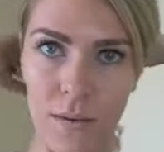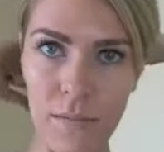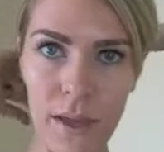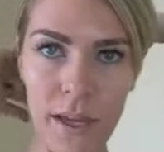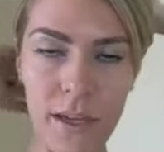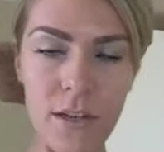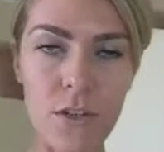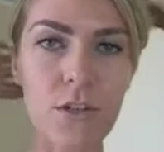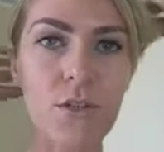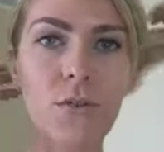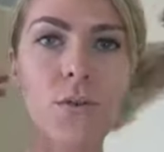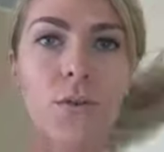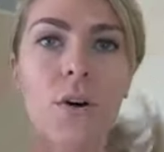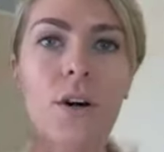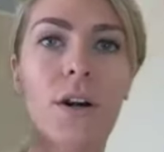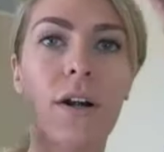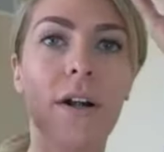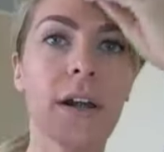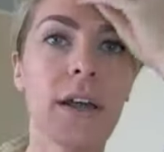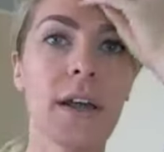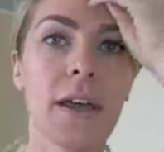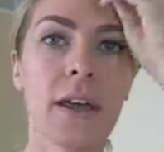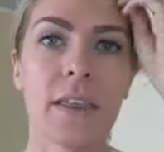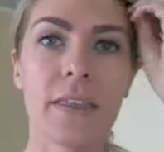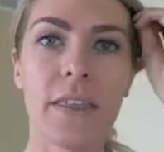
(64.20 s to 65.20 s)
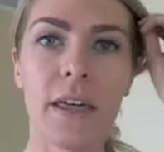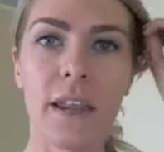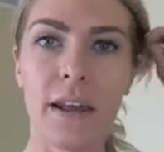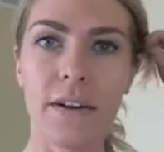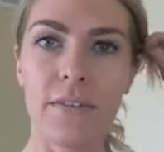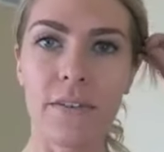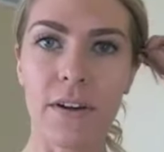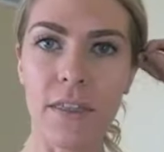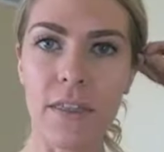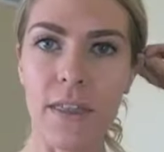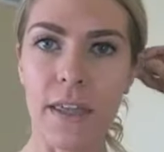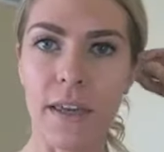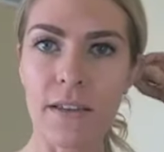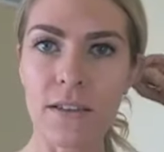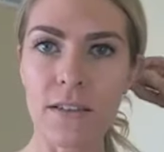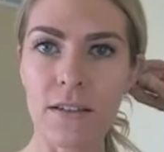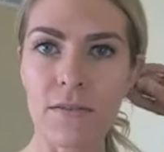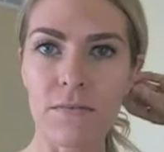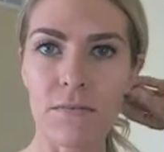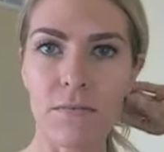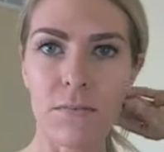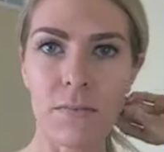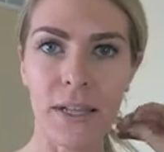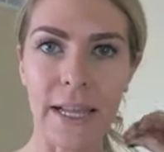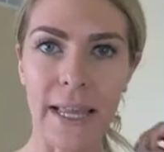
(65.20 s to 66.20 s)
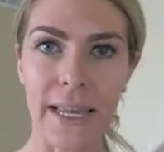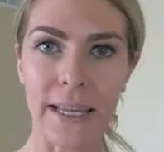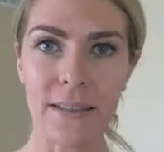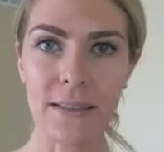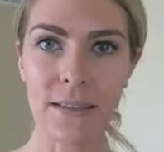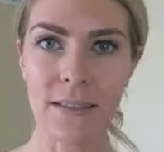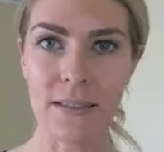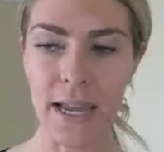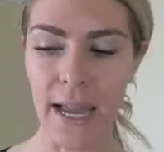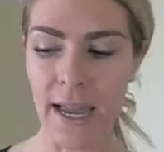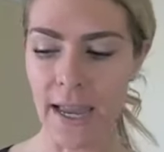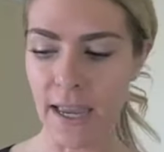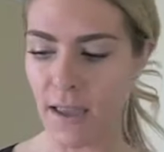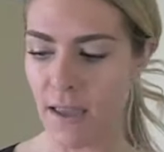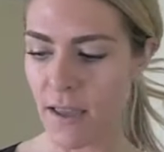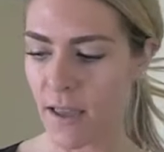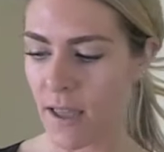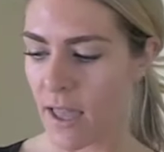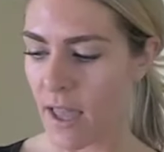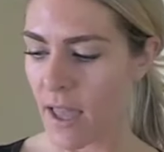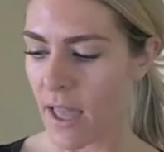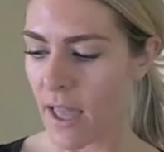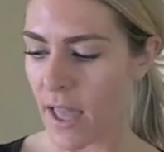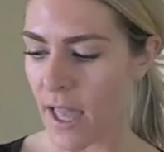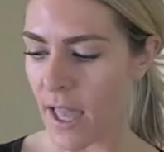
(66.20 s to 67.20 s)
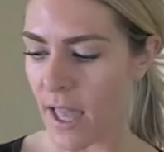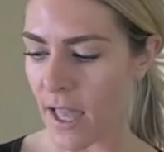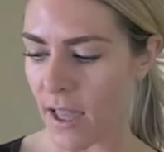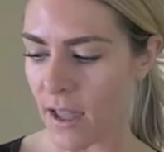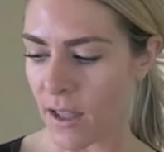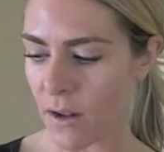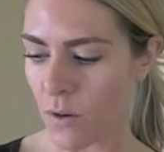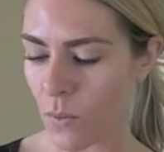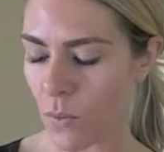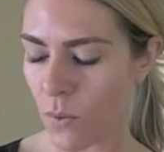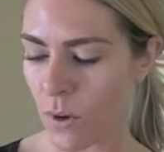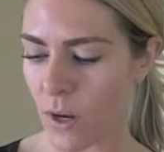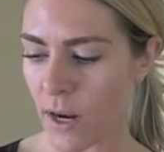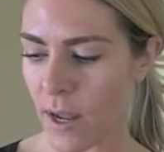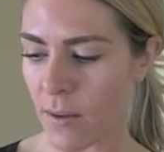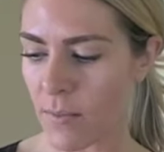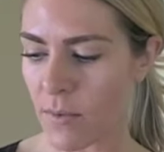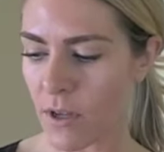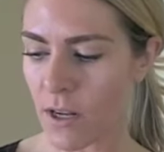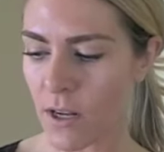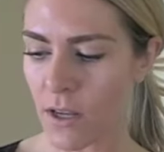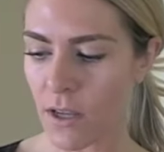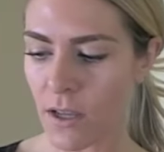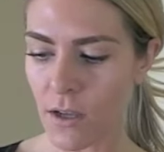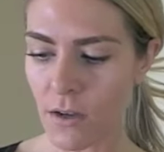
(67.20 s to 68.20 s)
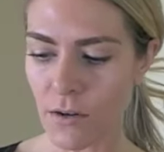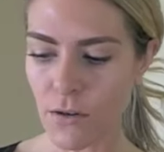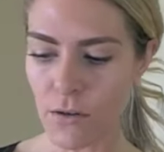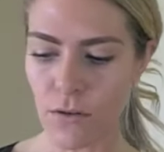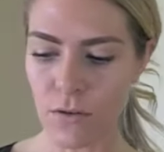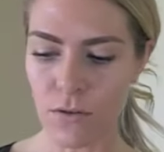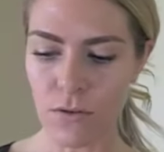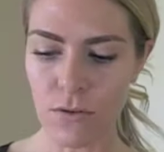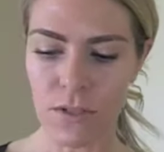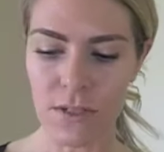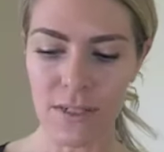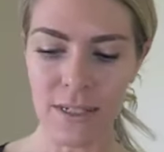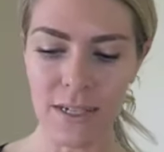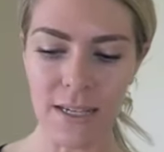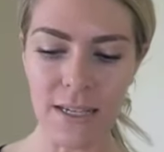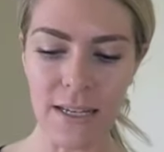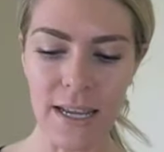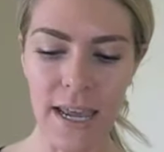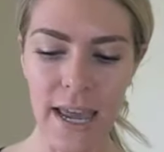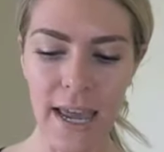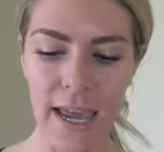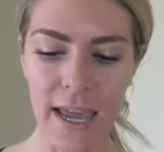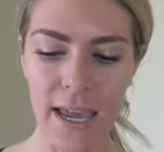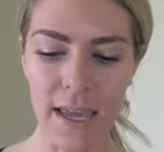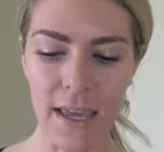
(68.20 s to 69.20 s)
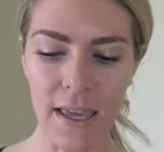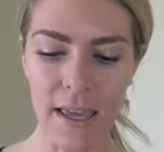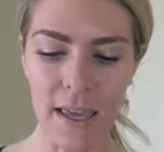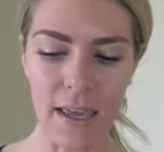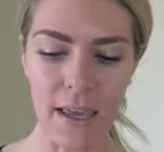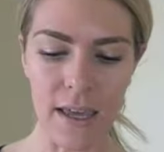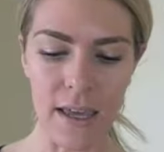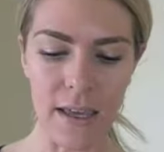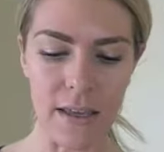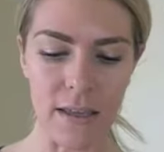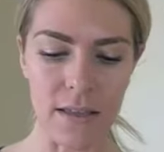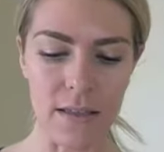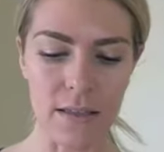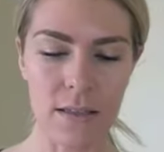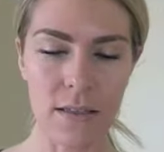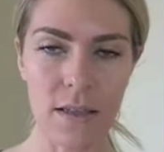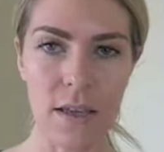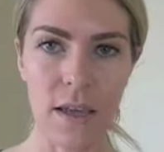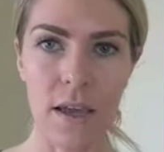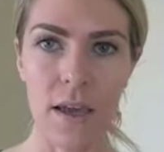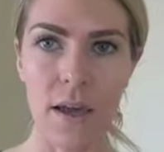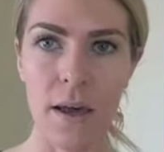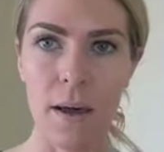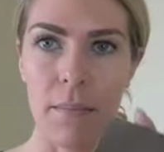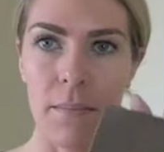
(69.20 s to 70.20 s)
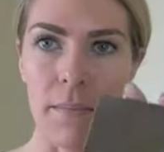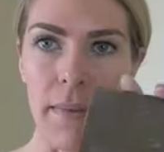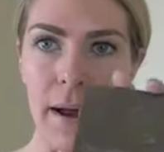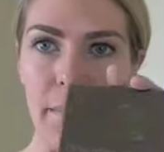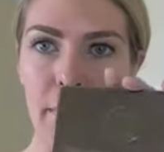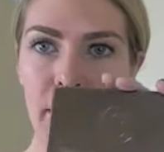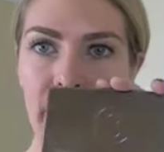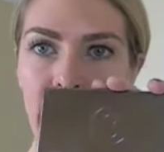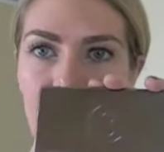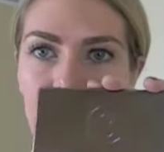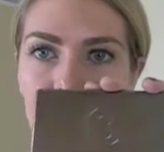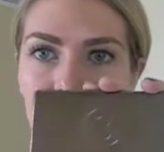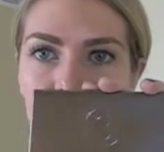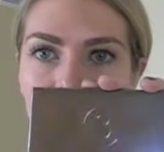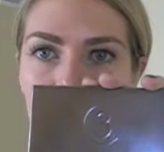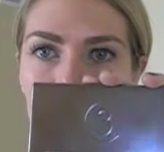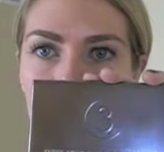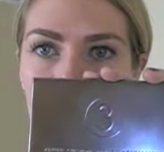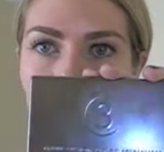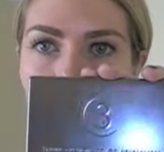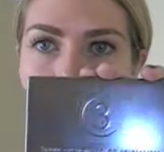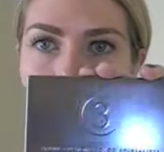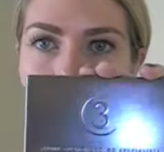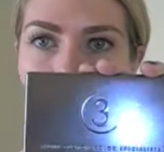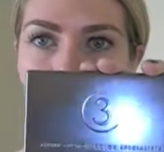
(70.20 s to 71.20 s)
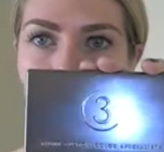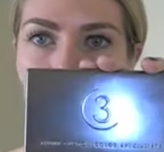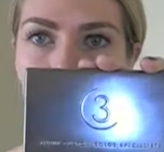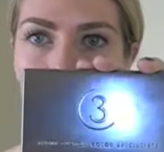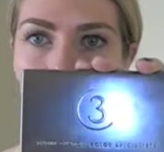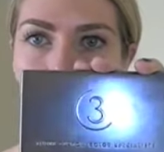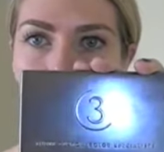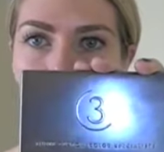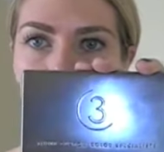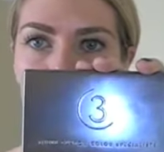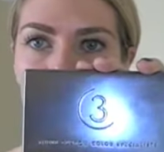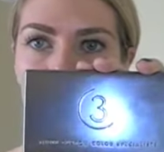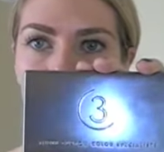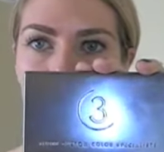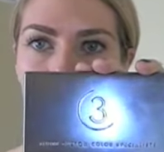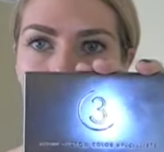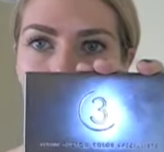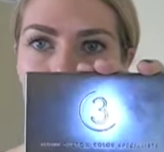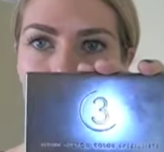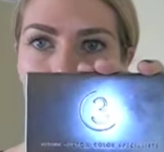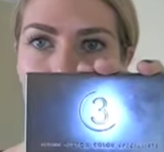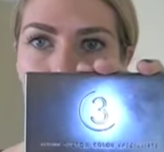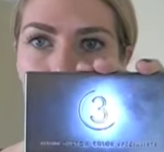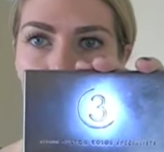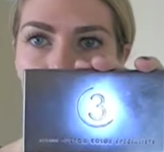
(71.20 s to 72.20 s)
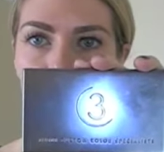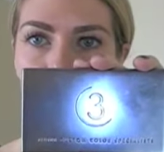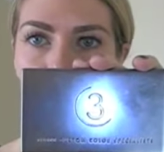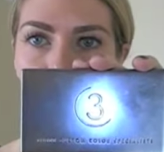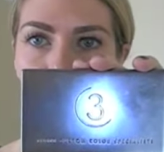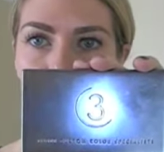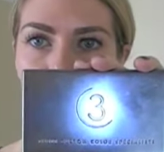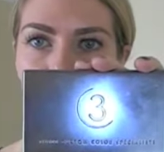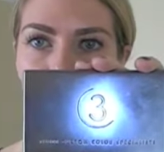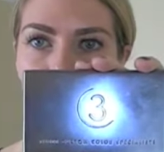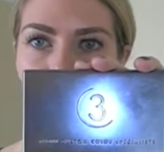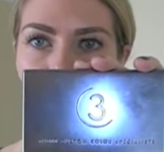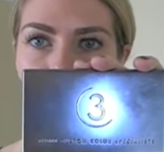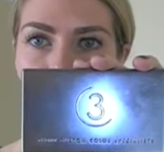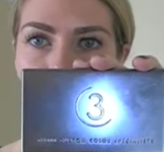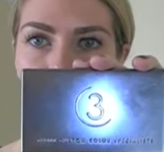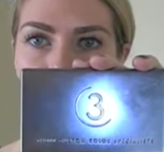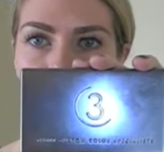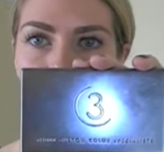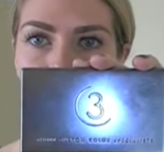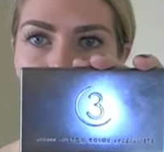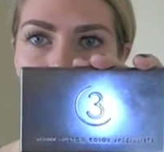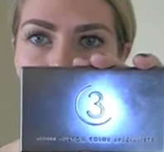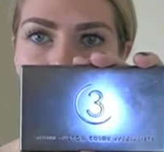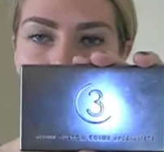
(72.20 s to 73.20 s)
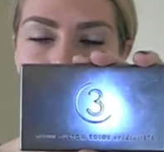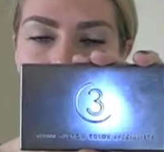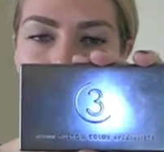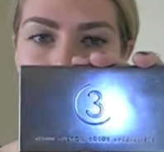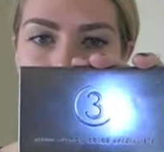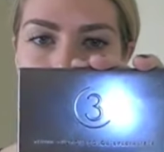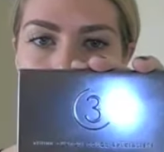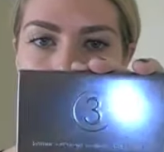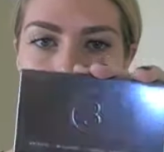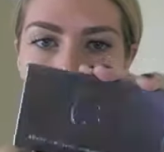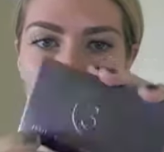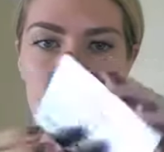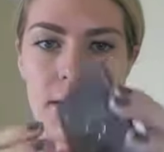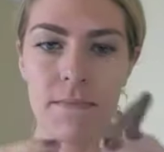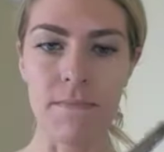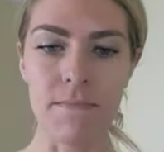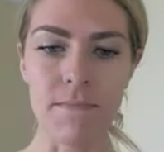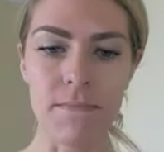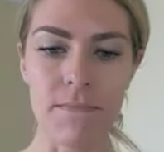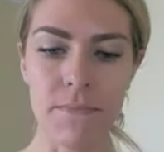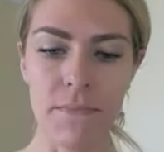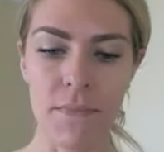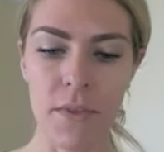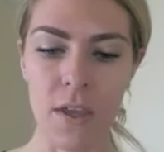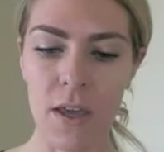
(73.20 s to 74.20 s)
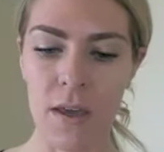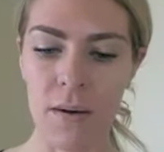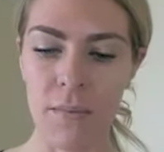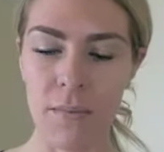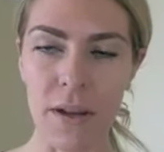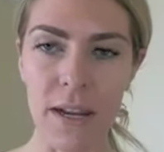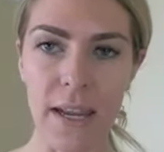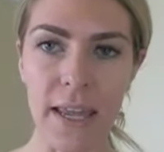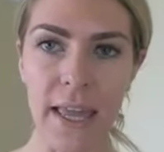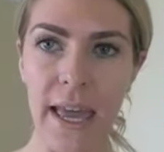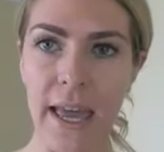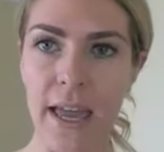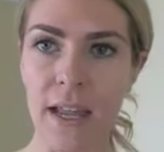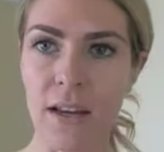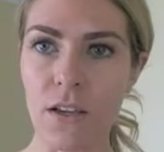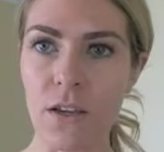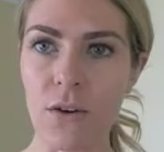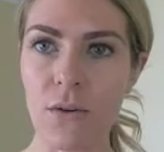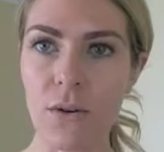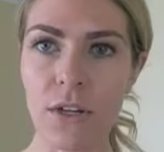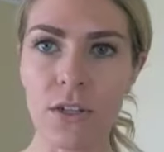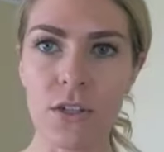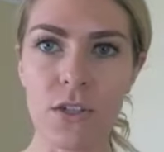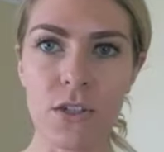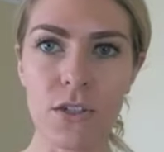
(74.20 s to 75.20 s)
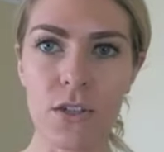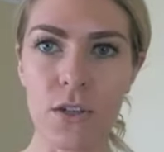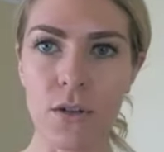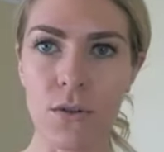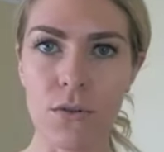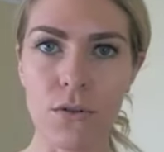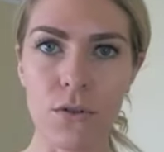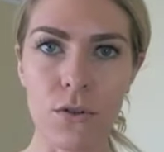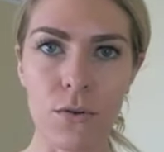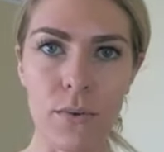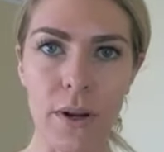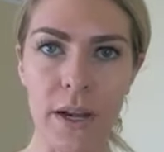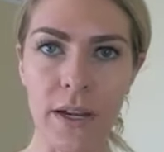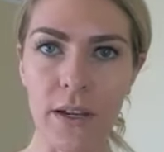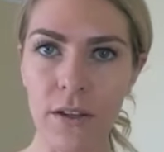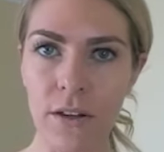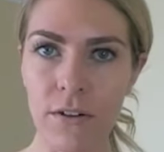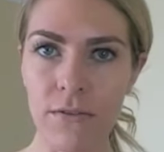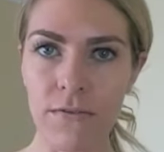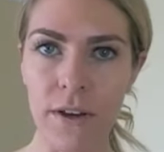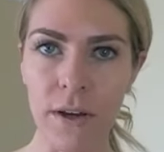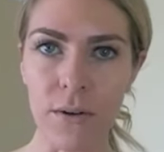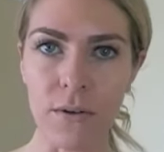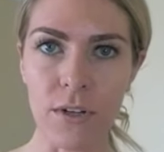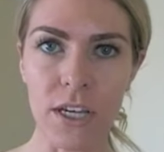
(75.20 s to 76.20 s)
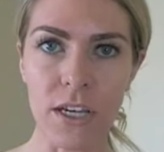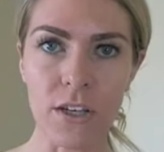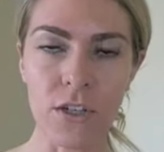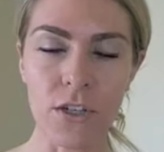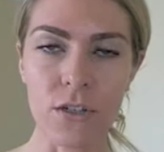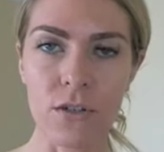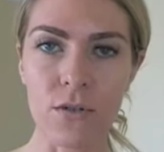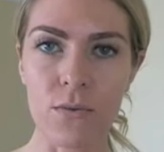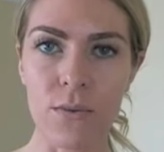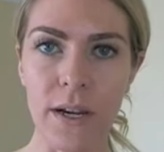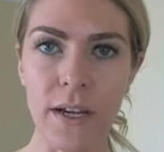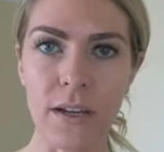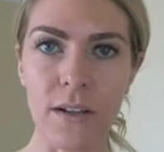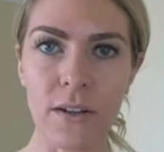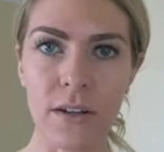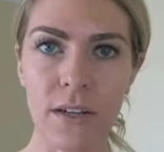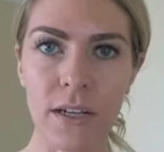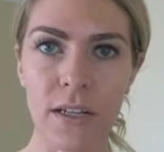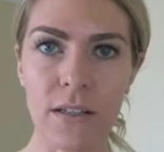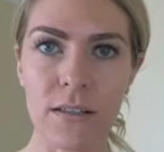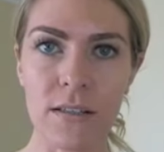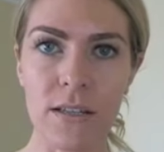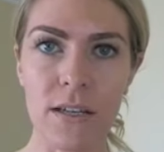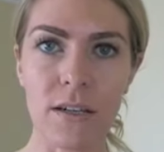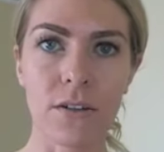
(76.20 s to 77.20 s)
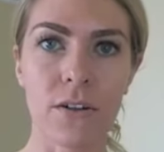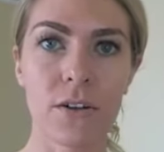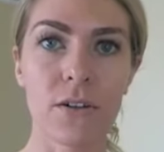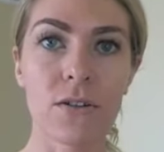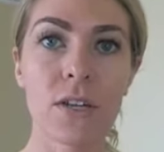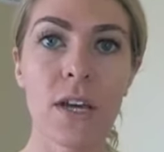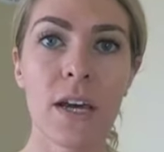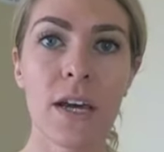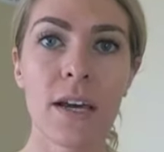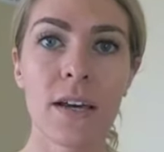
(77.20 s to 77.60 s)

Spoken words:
to make sure that everything's in plain sight. And what I'm going to use today is my palette from 3 Custom Color Specialists. But again, you can just use your regular foundations, regular concealers,